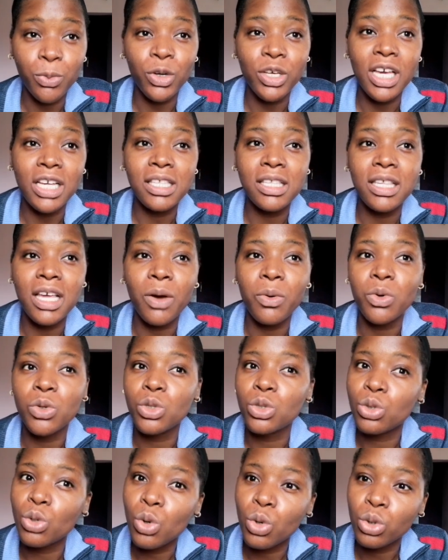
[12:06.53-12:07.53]
But yesterday I
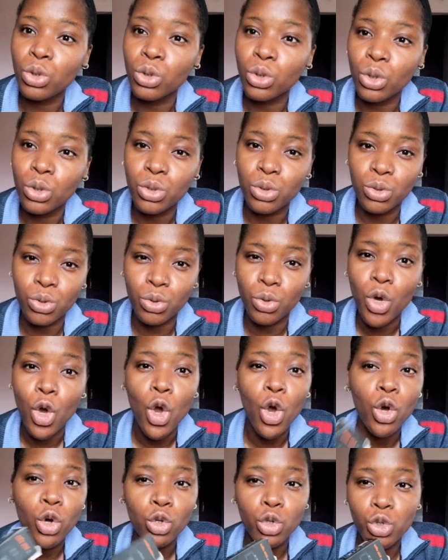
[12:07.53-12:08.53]
was told not to
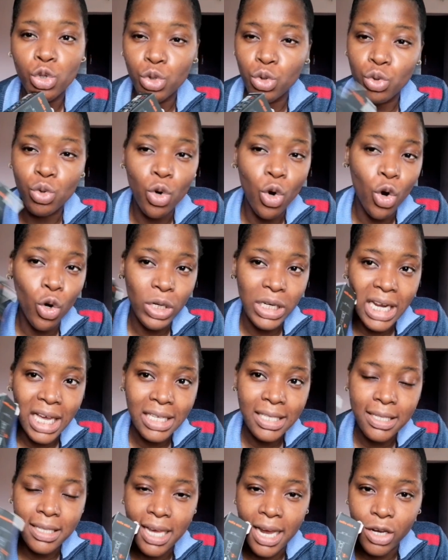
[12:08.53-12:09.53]
chew on
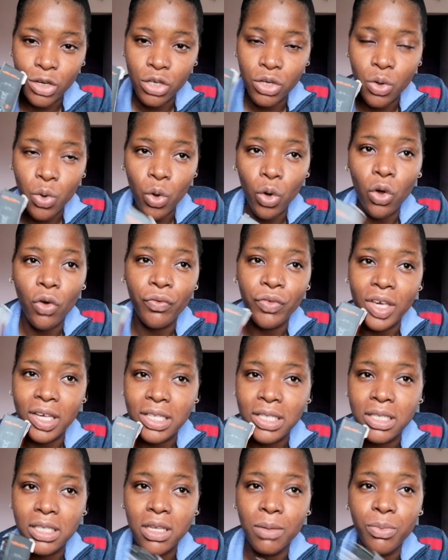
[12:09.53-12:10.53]
that side the whole of
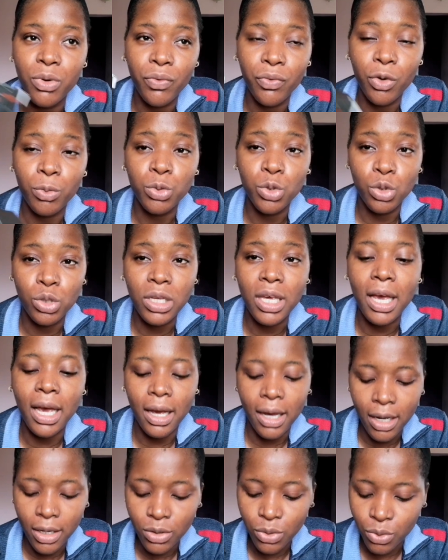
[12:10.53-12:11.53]
yesterday, but from today
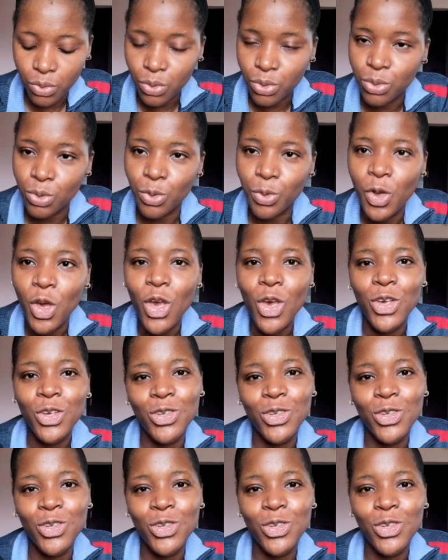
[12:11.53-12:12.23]
I can do so.